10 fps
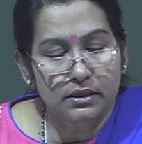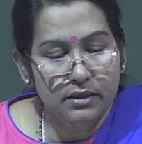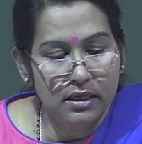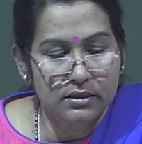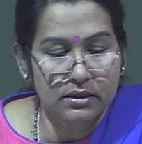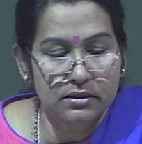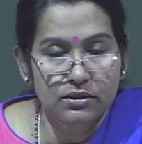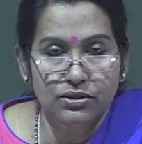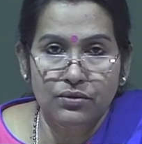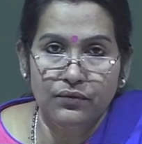tasks in
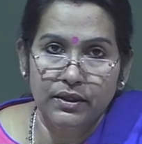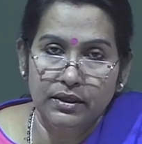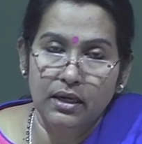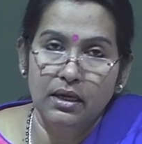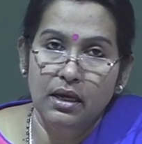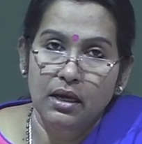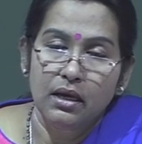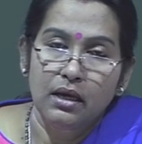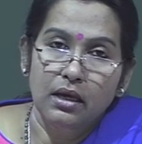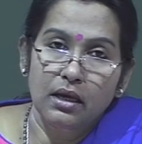such a way that
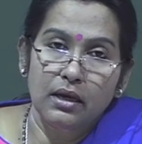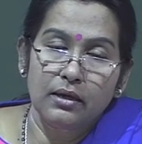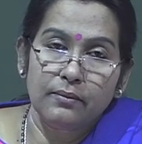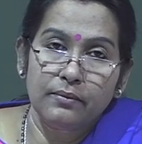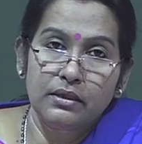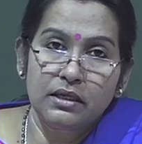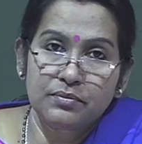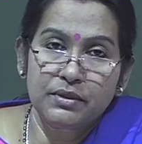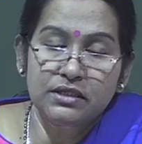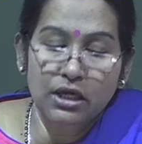it has
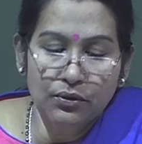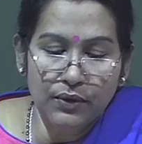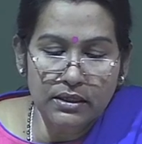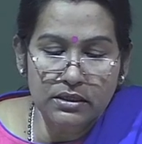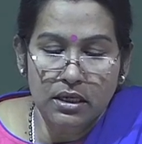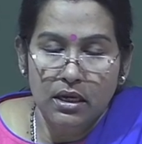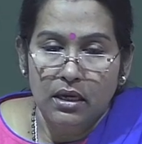been sequenced